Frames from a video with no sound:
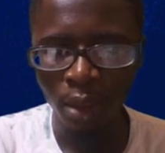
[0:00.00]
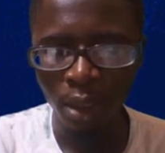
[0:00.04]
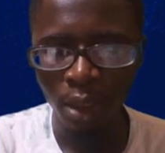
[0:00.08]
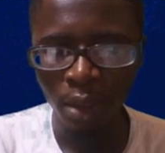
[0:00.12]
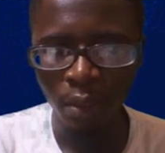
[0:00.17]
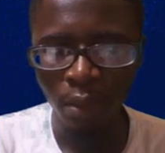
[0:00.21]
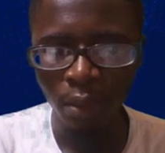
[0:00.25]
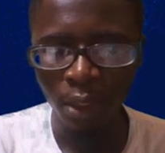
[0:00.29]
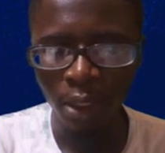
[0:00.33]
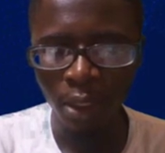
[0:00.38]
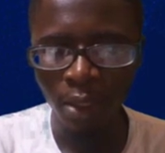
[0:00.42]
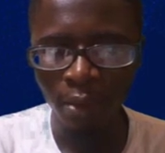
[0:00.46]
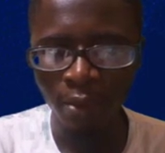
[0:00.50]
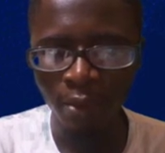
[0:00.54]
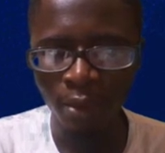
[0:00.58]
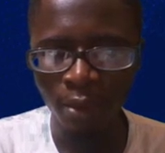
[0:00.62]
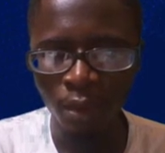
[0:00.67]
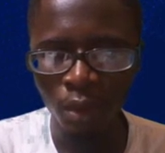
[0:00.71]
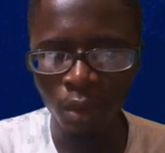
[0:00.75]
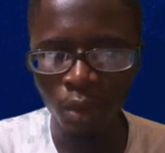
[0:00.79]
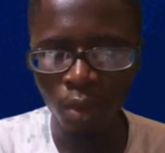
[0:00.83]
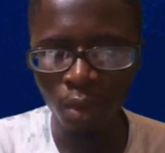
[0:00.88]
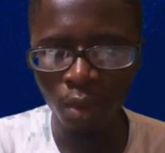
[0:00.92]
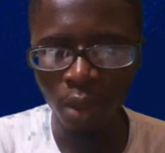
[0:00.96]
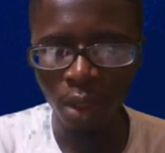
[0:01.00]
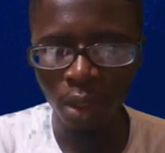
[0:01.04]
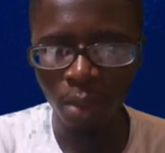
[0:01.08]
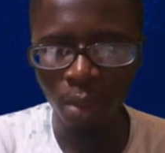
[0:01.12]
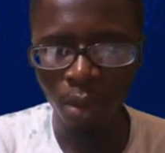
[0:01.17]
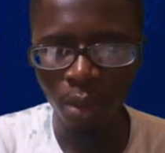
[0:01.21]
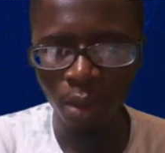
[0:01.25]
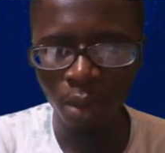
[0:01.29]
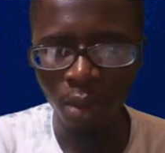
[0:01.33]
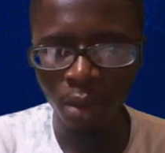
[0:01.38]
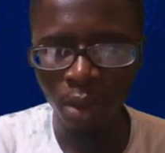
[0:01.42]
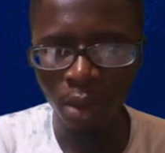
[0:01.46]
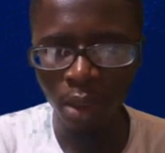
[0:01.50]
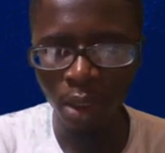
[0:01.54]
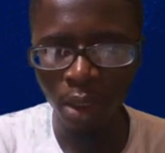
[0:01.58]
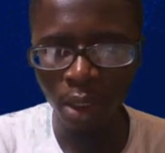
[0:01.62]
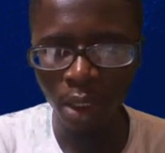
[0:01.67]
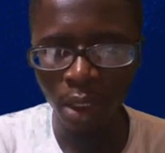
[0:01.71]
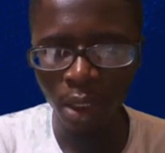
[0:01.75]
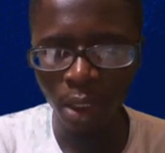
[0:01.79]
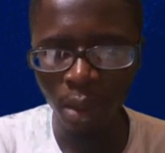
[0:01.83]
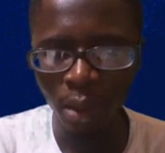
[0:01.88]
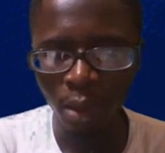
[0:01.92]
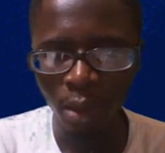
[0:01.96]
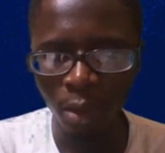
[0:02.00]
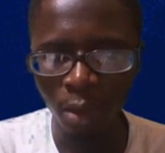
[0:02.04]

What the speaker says: and we have 2y plus 3.